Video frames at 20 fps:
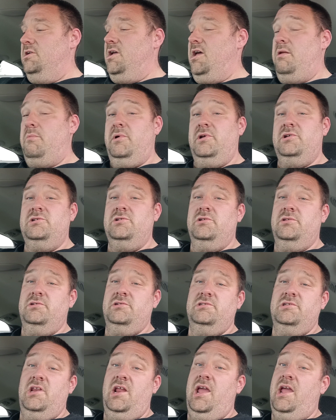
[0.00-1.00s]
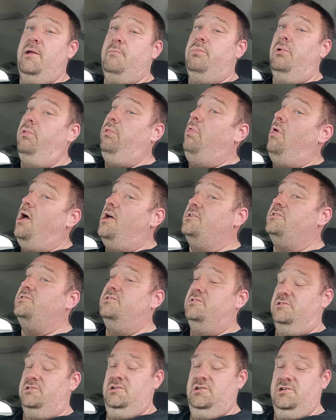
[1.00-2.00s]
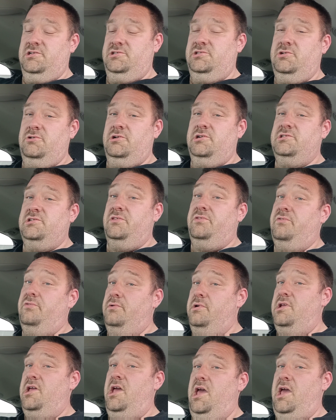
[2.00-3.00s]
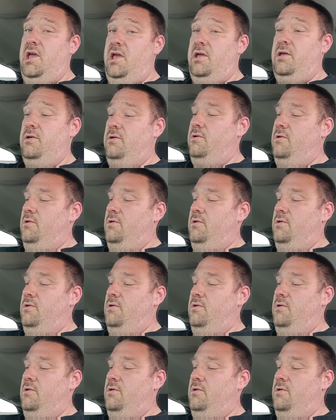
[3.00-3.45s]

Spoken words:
Got to make sure there's an A plus because there is a 3A.